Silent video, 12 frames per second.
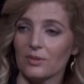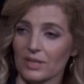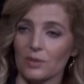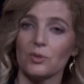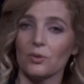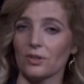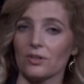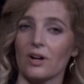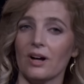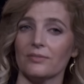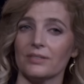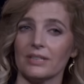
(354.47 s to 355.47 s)
he would order
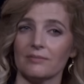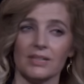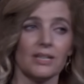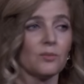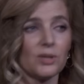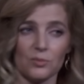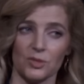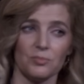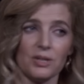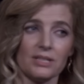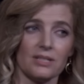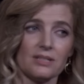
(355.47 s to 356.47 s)
coffee, and when it was
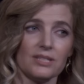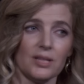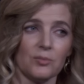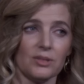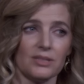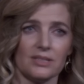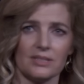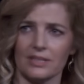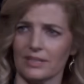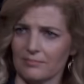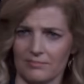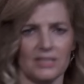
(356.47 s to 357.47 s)
brought to the table, he'd
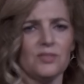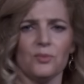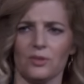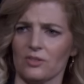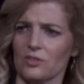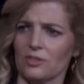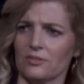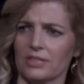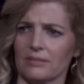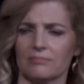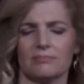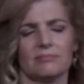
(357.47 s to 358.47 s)
say, it's for the children.